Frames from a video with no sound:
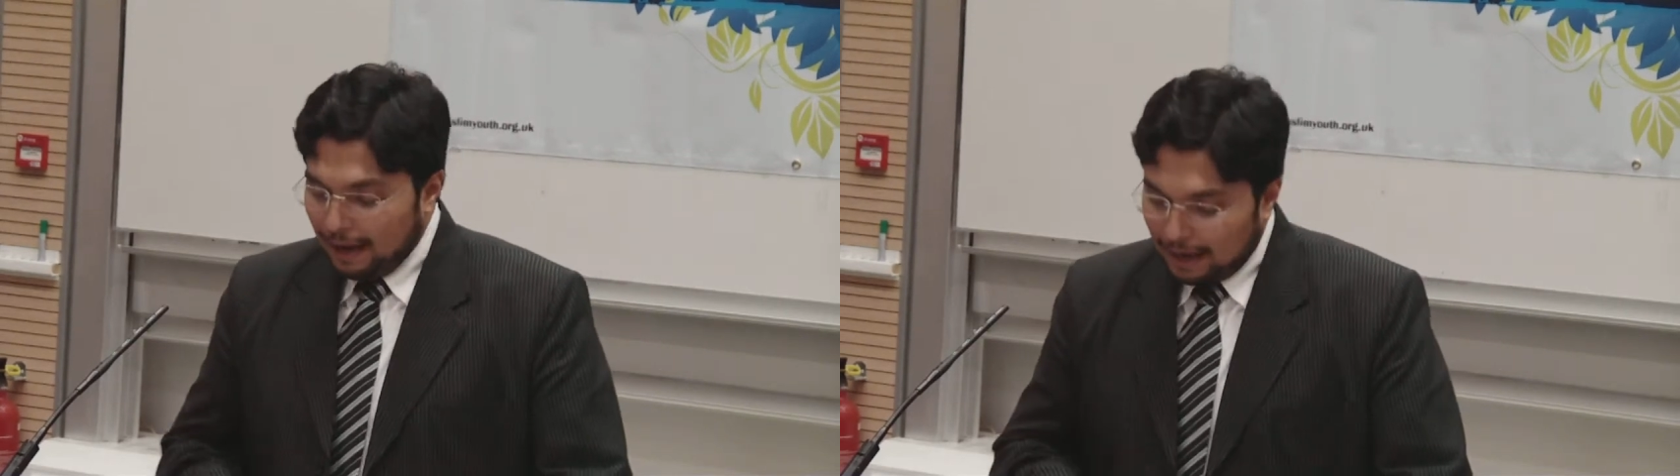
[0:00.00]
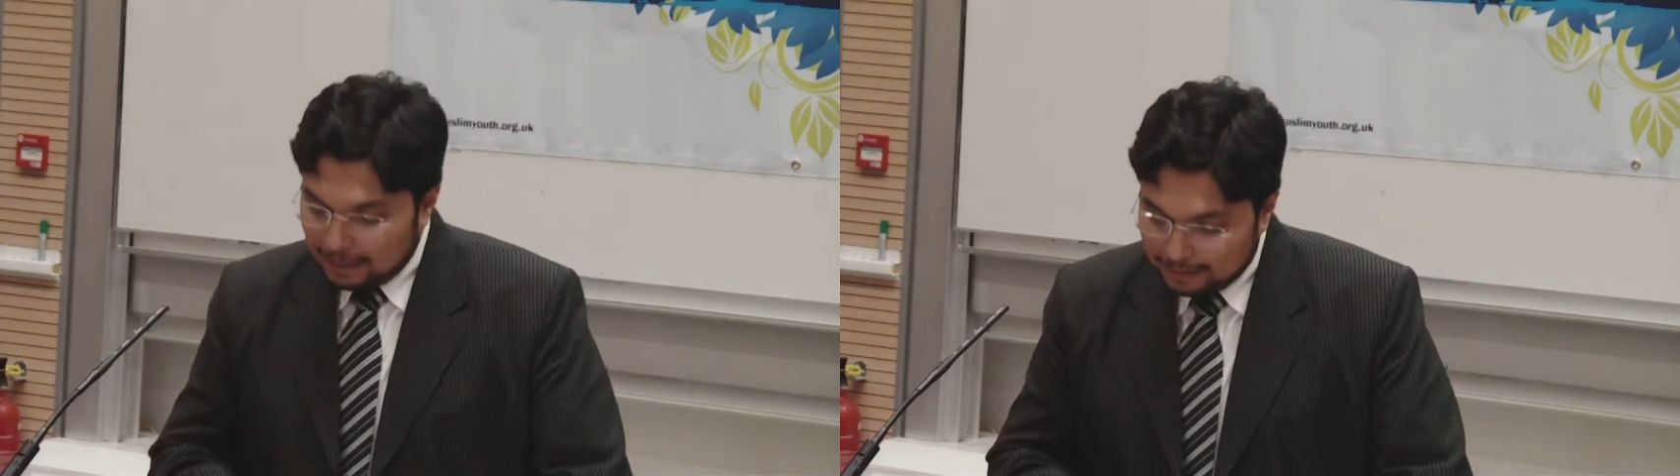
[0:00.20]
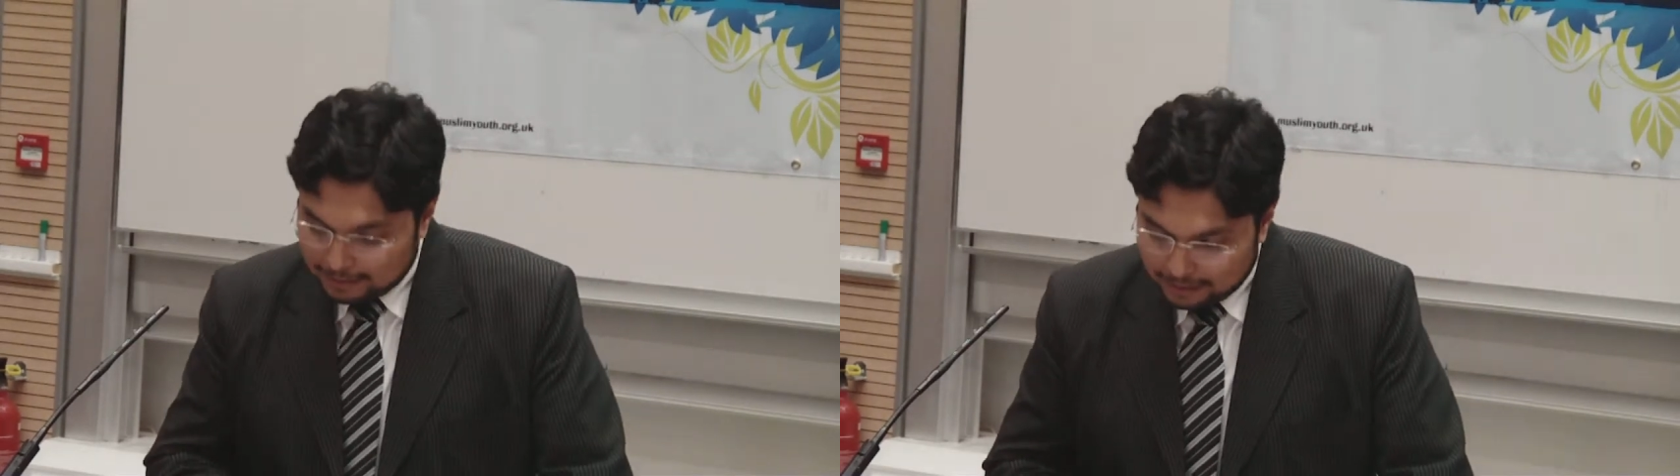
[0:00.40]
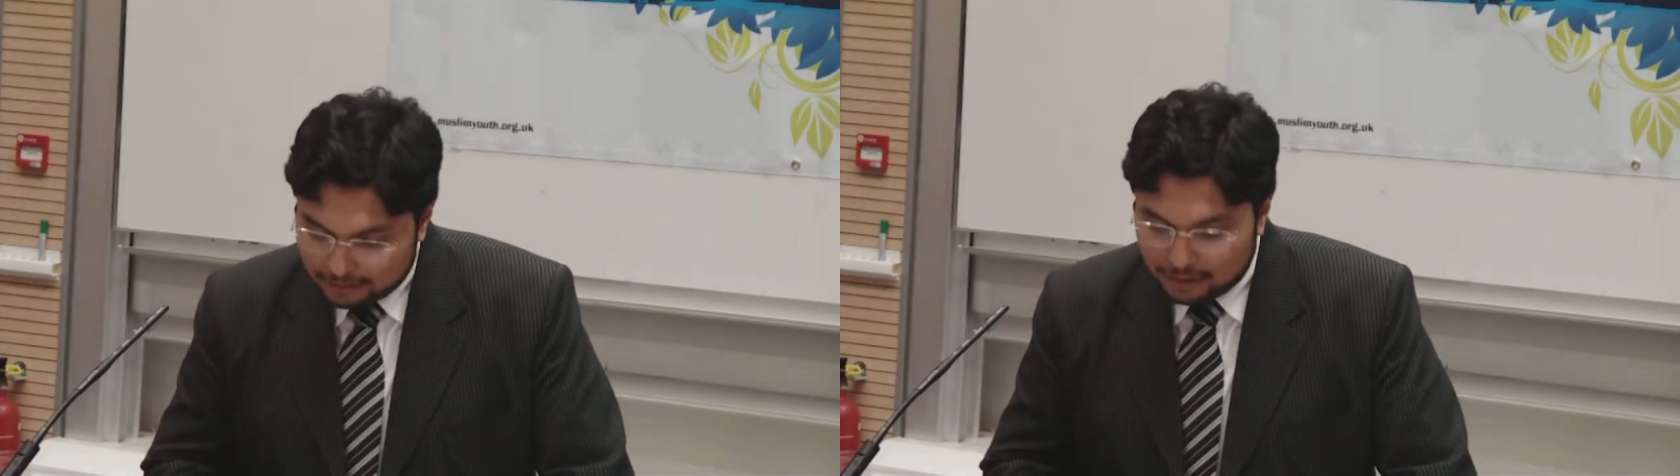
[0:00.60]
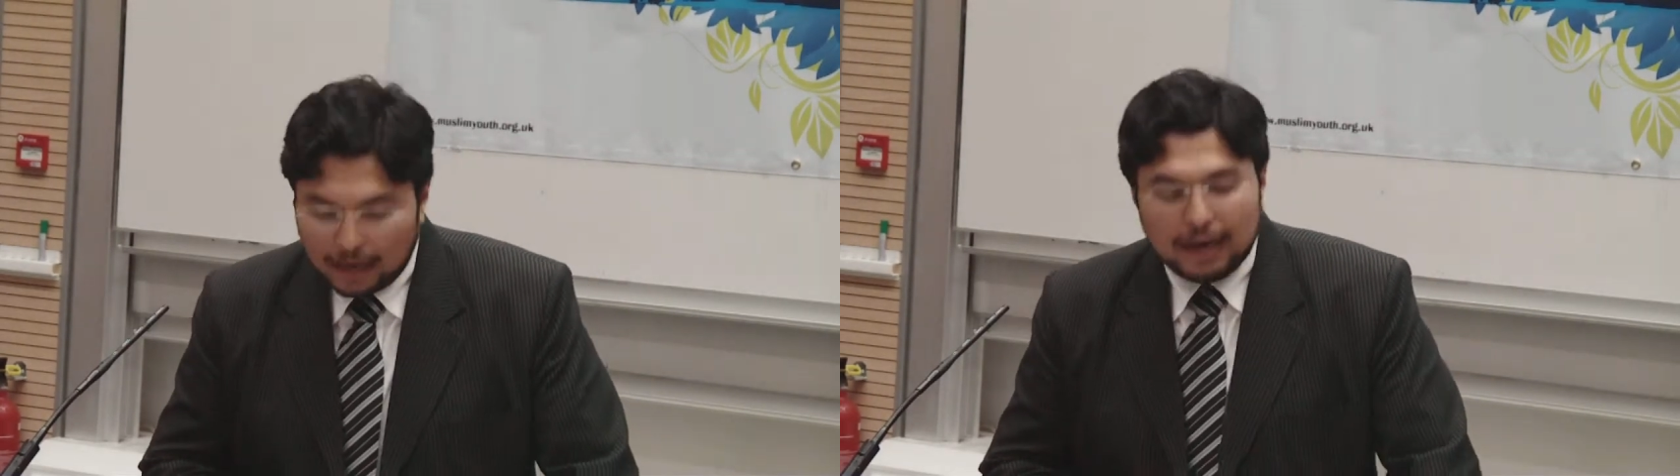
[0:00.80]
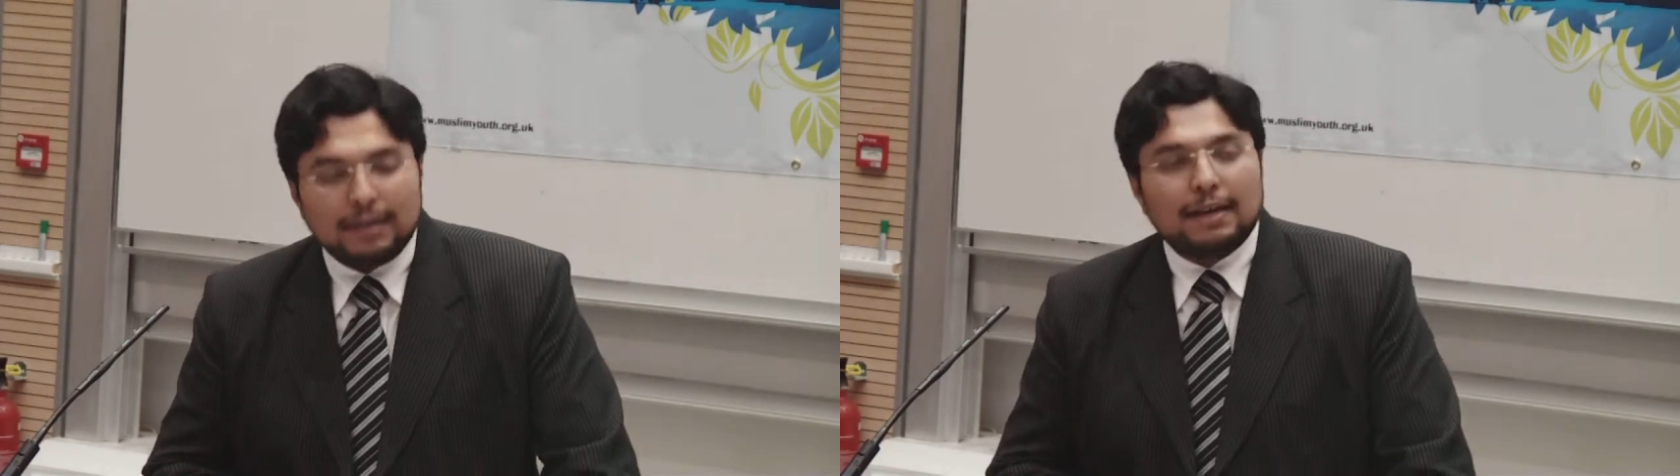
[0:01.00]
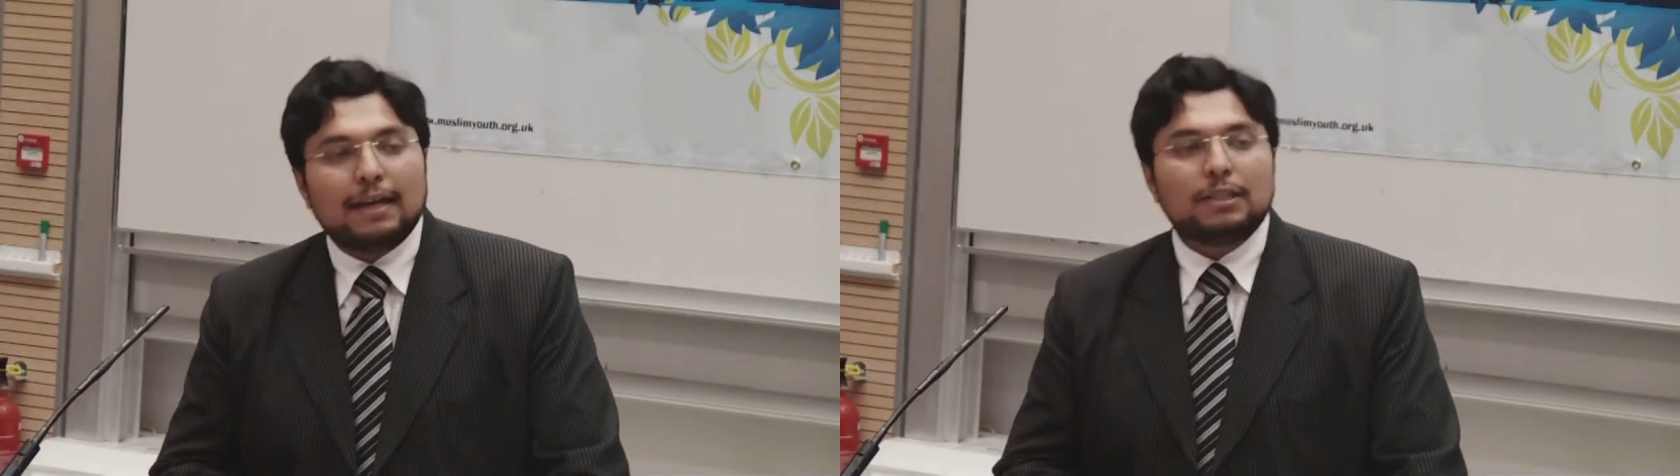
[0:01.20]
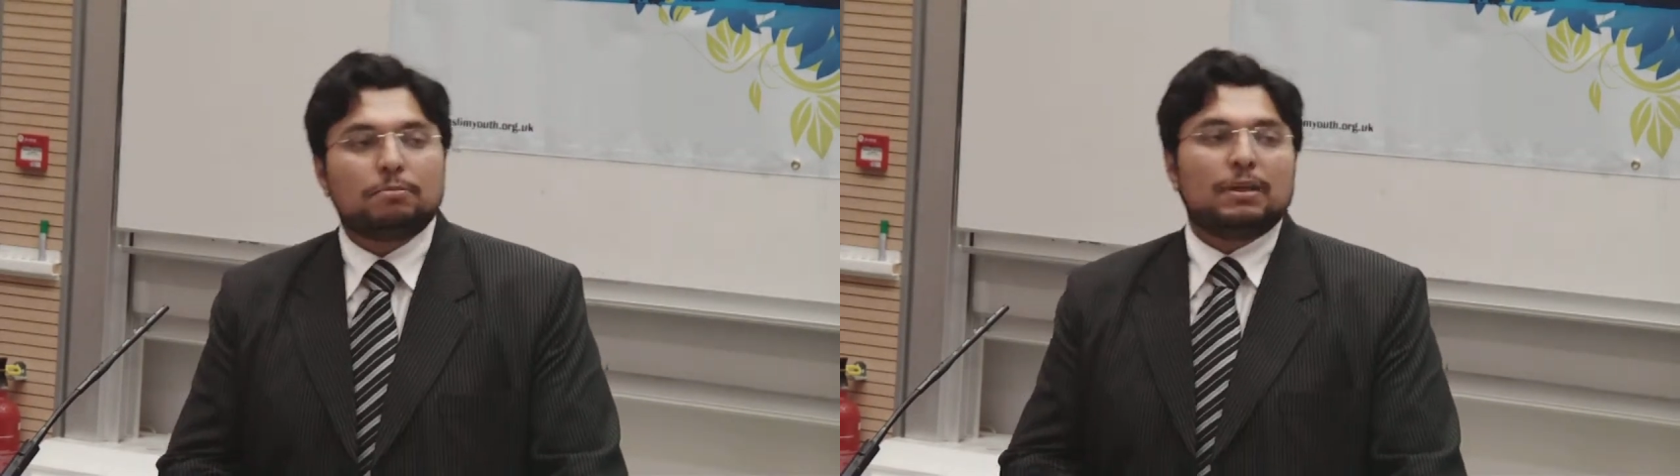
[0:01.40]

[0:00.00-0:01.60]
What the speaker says: And this right has